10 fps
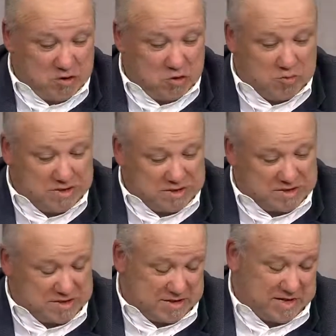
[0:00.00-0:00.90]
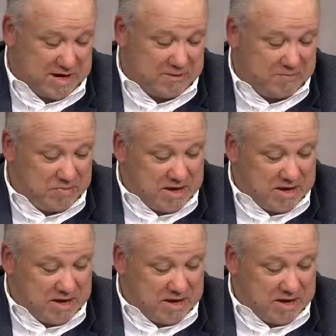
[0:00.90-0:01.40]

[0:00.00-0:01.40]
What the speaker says: local businesses in town.